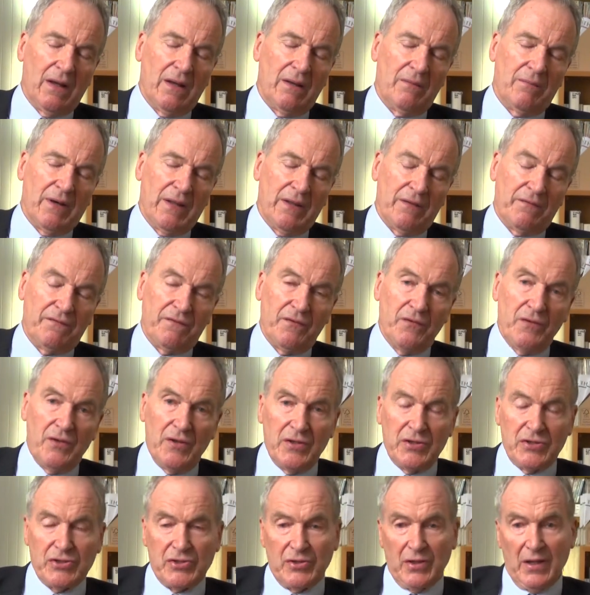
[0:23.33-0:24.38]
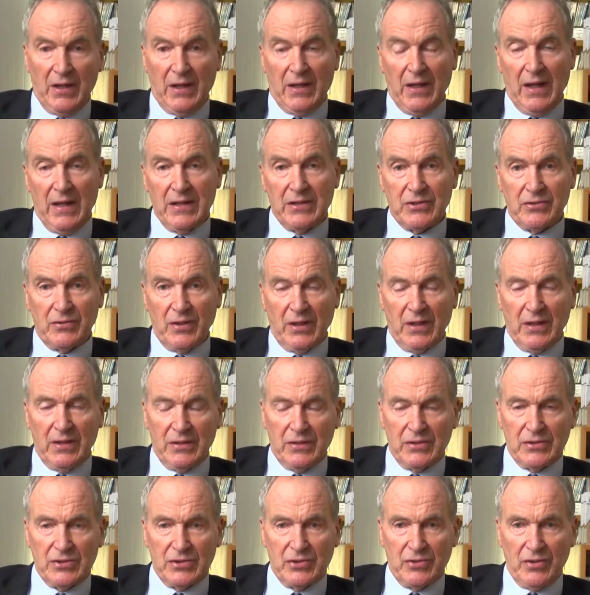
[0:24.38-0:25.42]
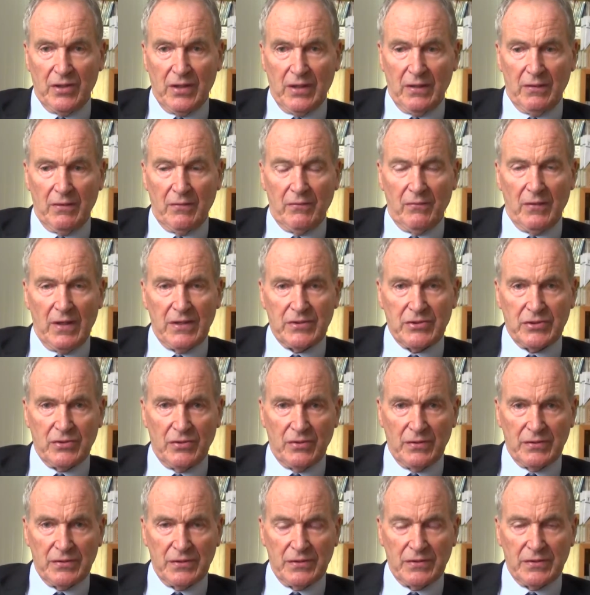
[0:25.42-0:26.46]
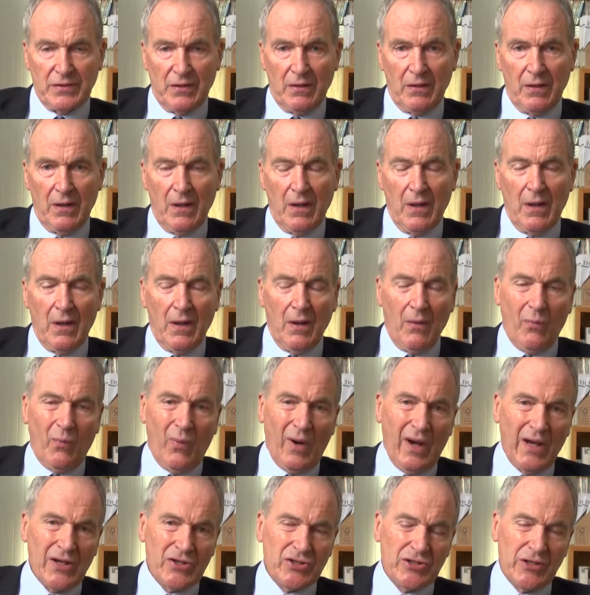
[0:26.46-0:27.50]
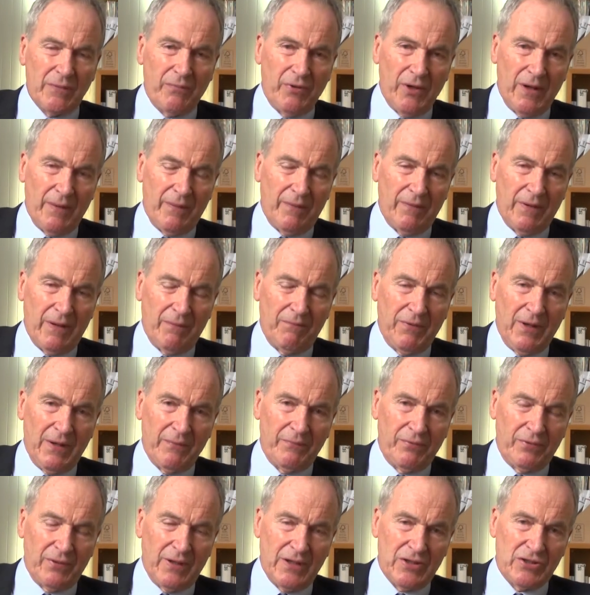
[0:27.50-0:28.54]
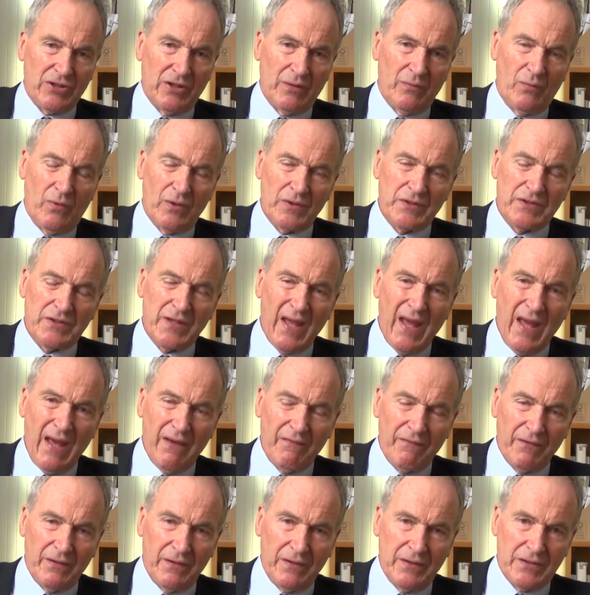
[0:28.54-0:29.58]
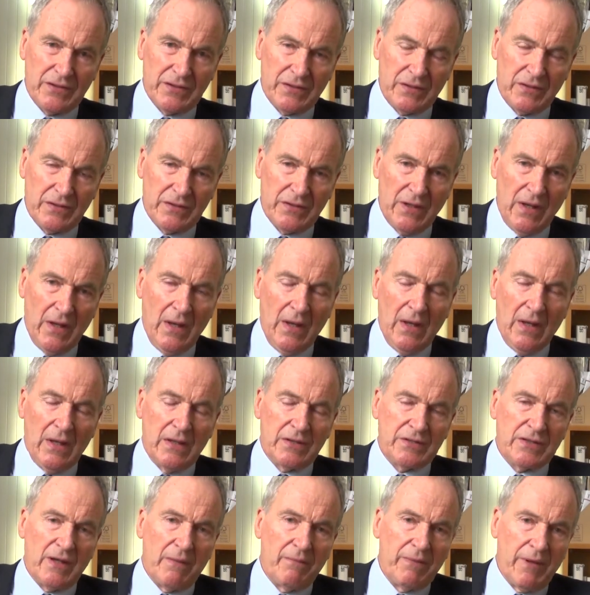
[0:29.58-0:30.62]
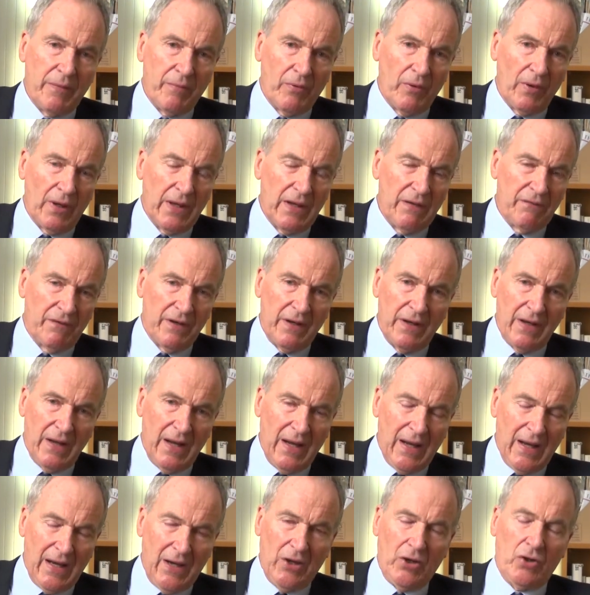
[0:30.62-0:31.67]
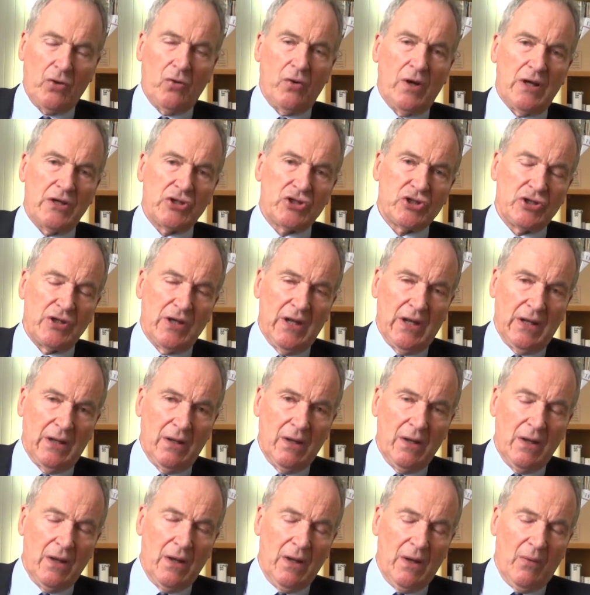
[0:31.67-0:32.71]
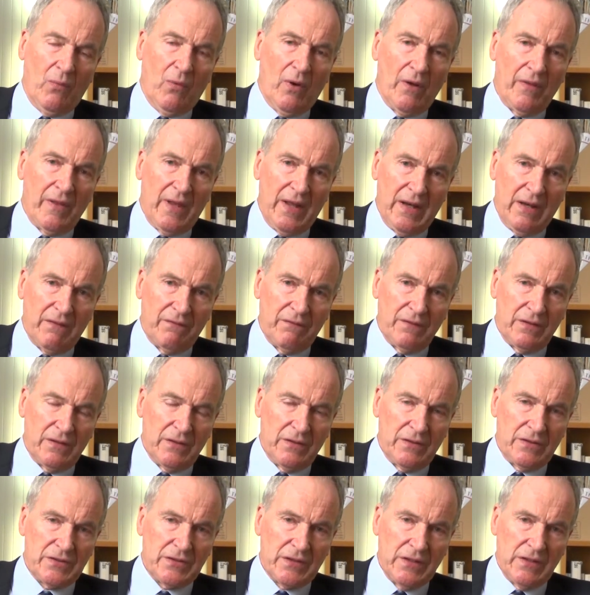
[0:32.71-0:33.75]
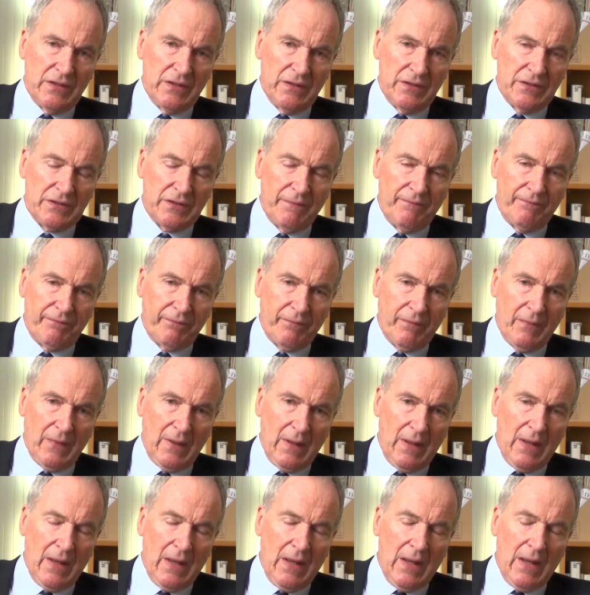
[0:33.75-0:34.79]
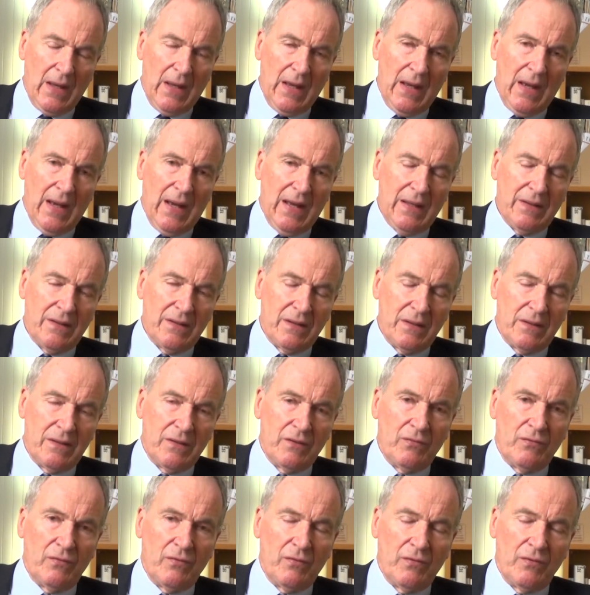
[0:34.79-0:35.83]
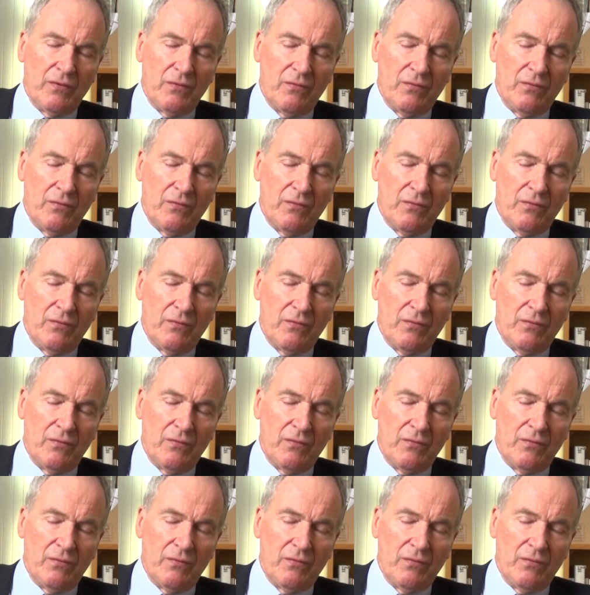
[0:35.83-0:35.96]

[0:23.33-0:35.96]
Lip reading: by the food industry and catering industry and restaurants and so on, why should it put up our blood pressure, and what's the evidence? Because some people even now are questioning what that evidence is. And the